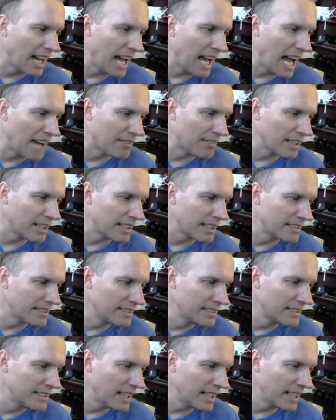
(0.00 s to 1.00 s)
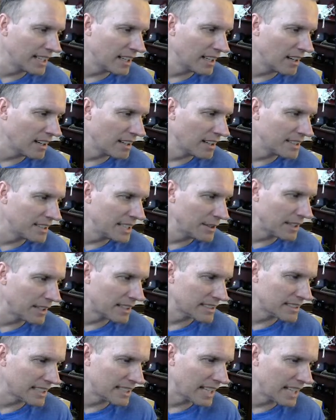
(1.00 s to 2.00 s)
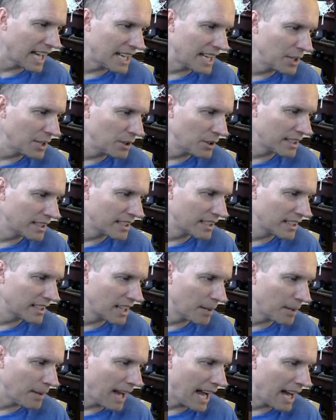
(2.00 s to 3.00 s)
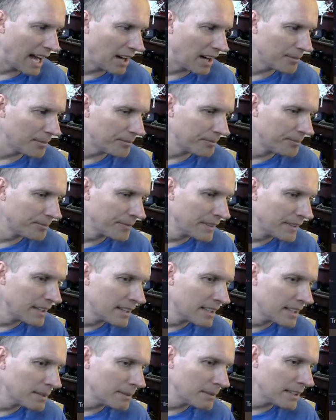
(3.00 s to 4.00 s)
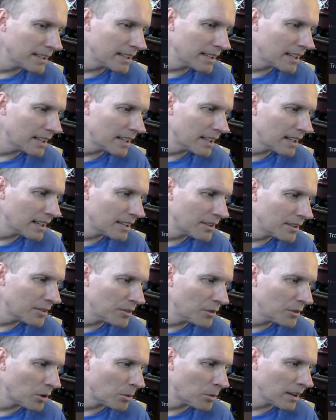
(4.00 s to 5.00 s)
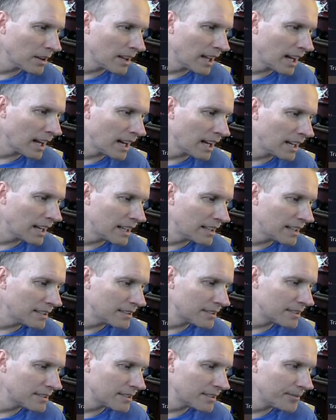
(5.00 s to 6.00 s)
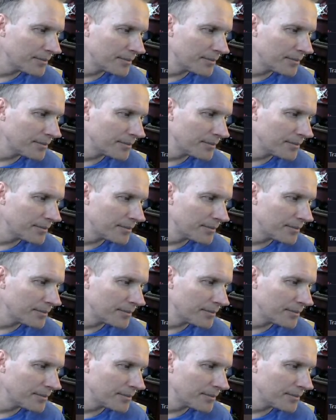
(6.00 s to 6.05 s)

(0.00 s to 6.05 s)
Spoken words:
I've already done it on DWAC because I knew it'd come out. Let me normalize.